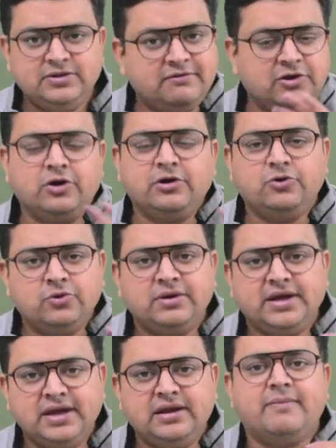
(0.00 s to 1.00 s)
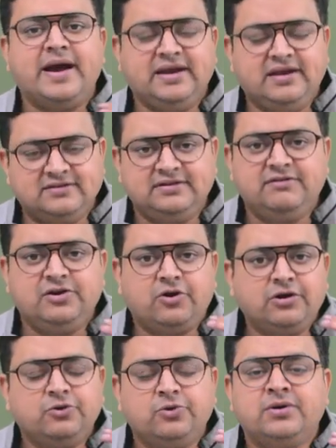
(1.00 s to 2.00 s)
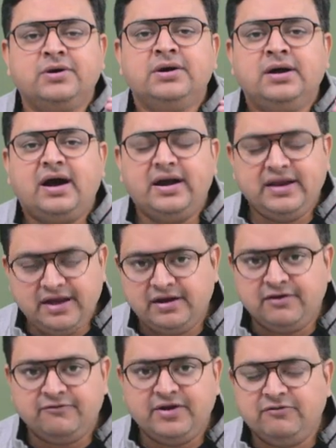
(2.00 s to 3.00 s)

They will not go in minus. They will not go a negative.